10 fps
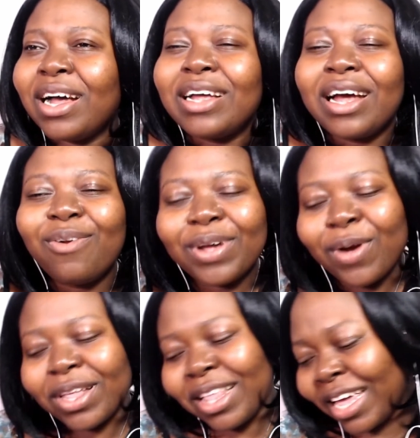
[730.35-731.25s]
I
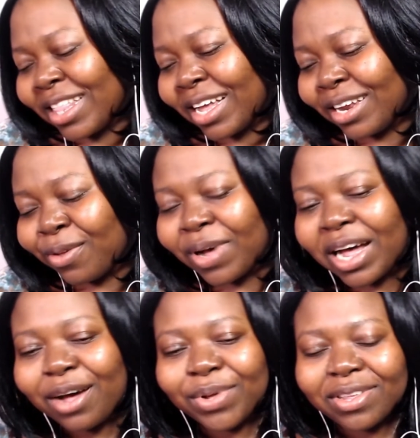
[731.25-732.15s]
don't get that either. How